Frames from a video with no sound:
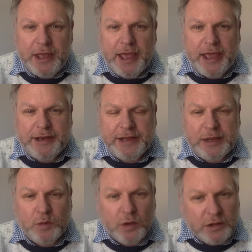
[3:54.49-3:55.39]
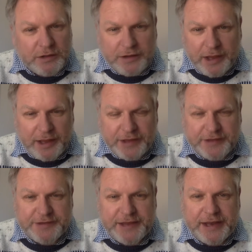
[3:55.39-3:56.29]
and he will uh,
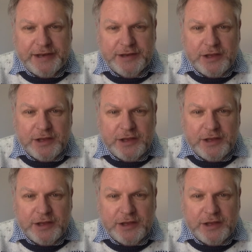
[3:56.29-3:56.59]
send